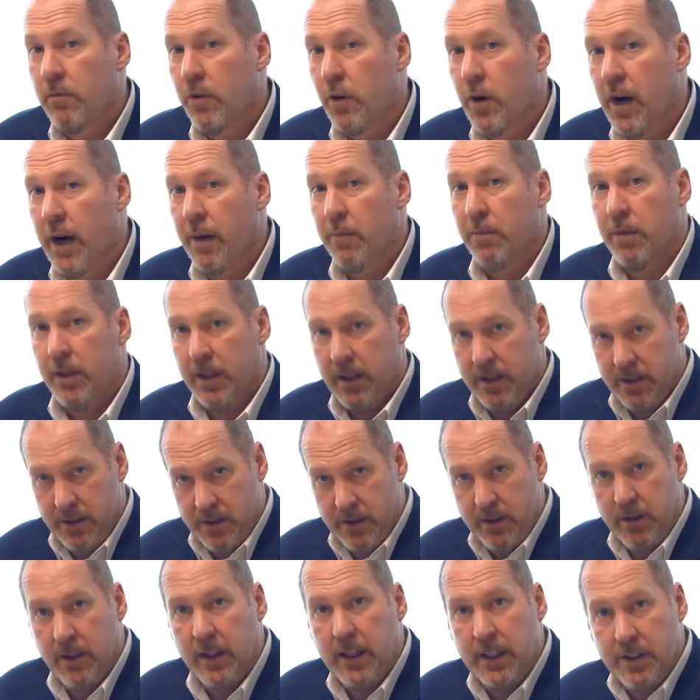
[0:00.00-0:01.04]
great, but let's
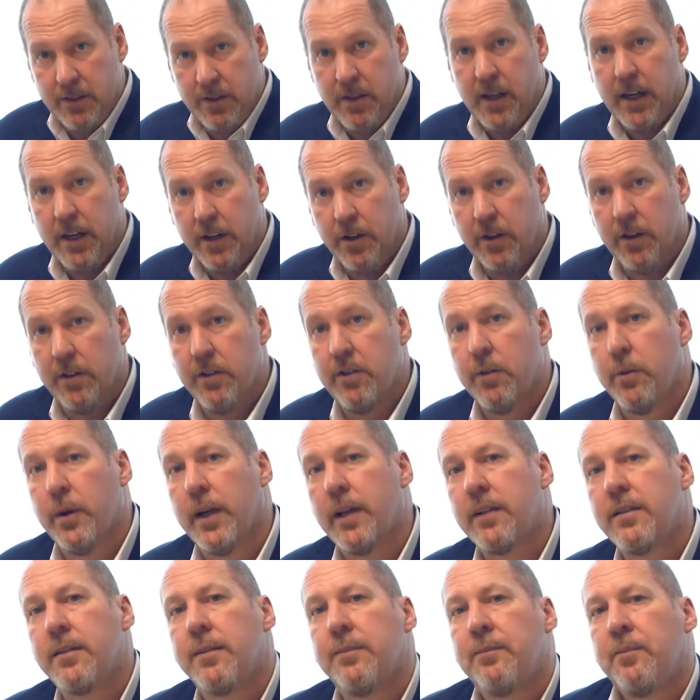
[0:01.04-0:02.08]
at least try to do it in 2
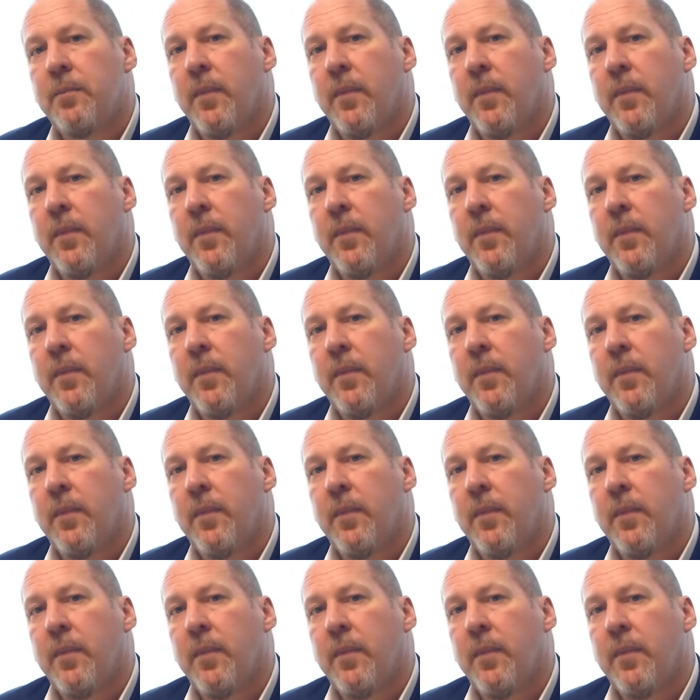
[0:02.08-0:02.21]
weeks.